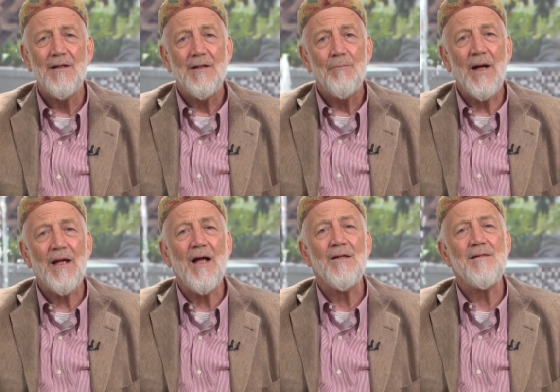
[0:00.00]
my
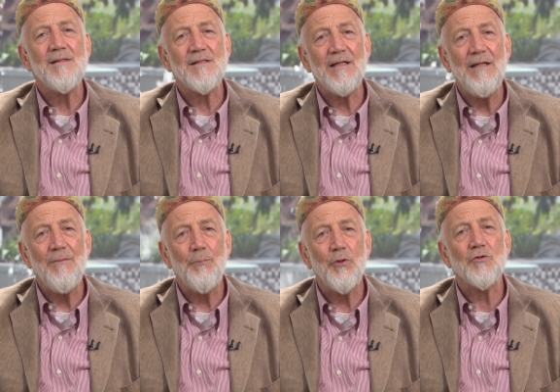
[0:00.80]
unseen
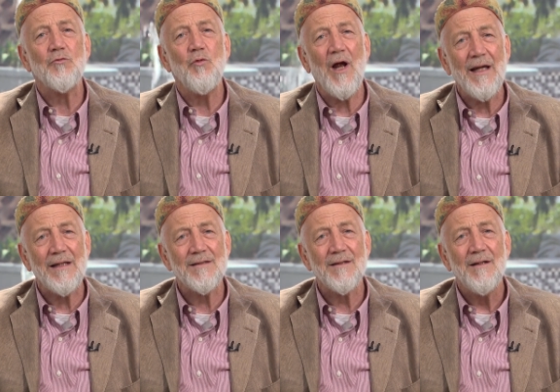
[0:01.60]
put
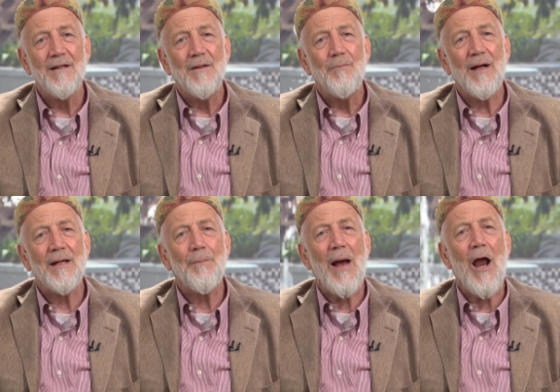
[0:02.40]
right, my
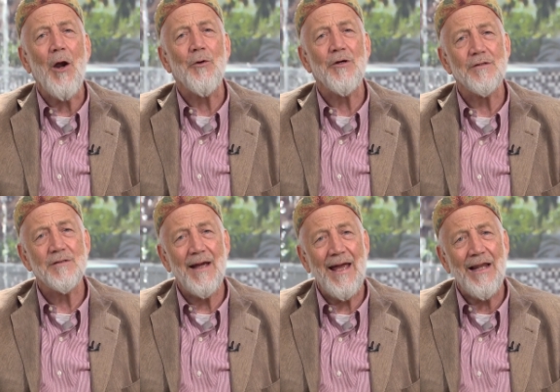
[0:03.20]
apparent
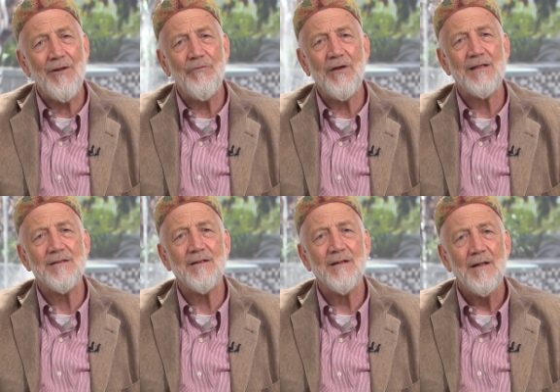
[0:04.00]

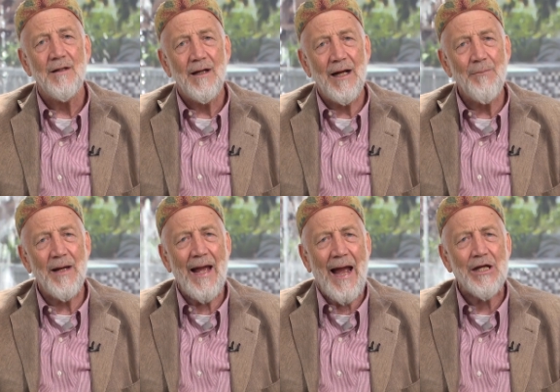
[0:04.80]
elevated, and
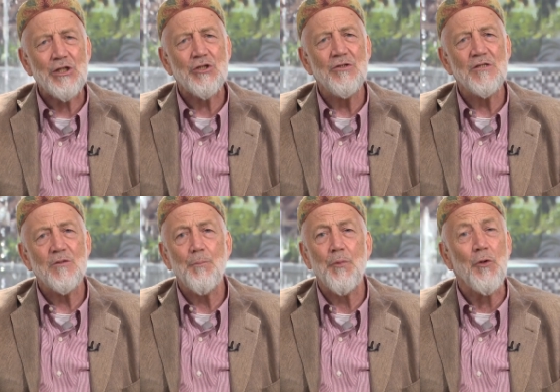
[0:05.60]
my actions
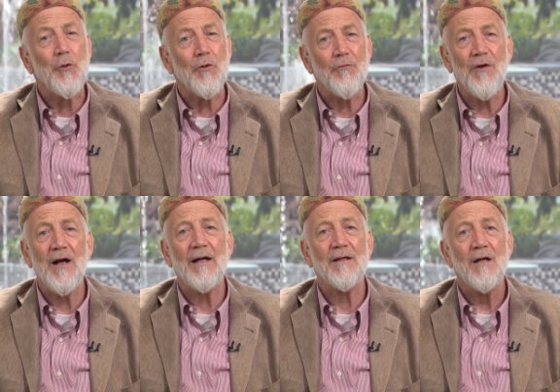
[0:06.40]

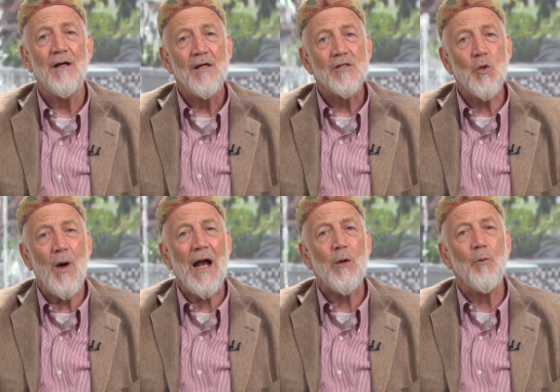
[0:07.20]
purified so
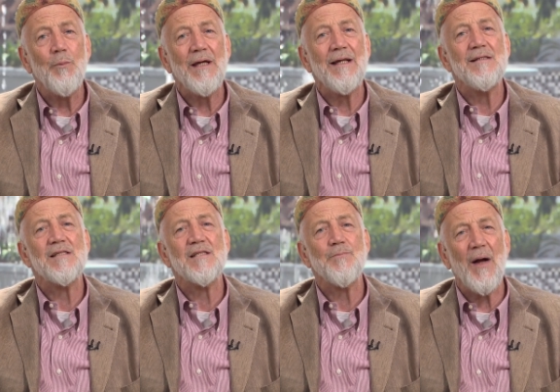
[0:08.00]
I will be
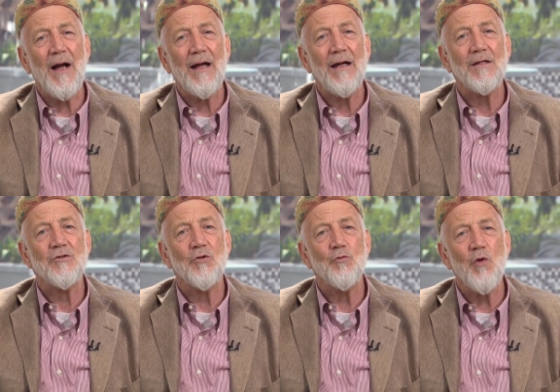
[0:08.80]
inspired
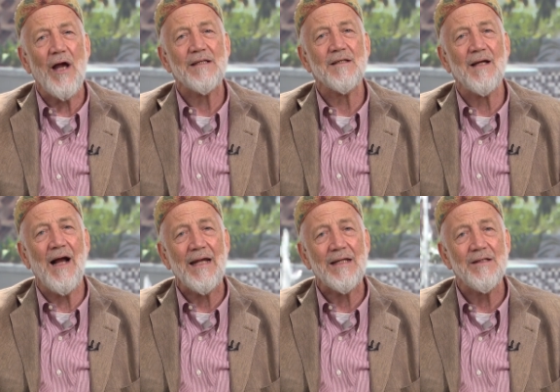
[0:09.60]
to right
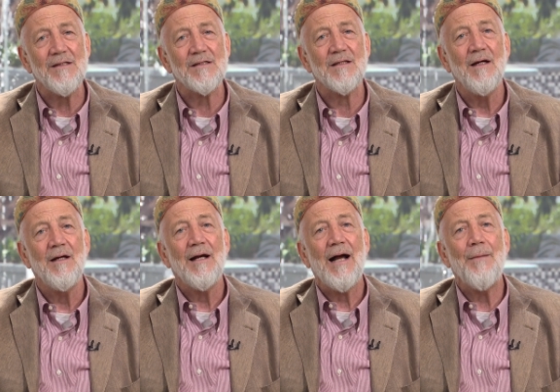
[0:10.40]
guidance
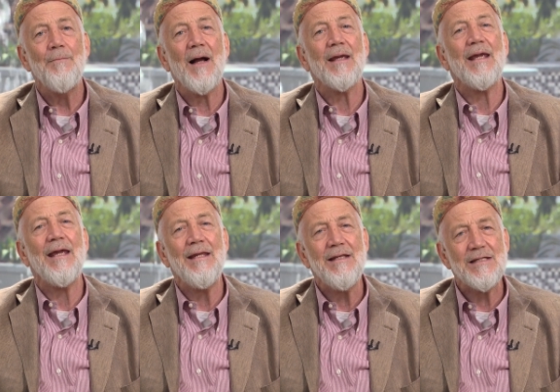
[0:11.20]
and my
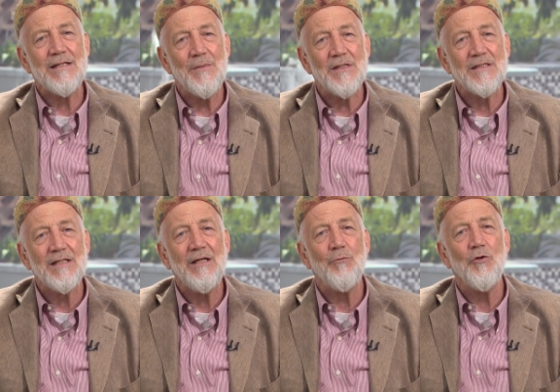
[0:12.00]

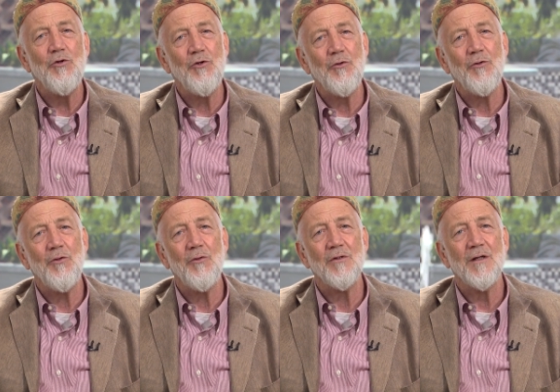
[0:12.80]
intimacy renewed,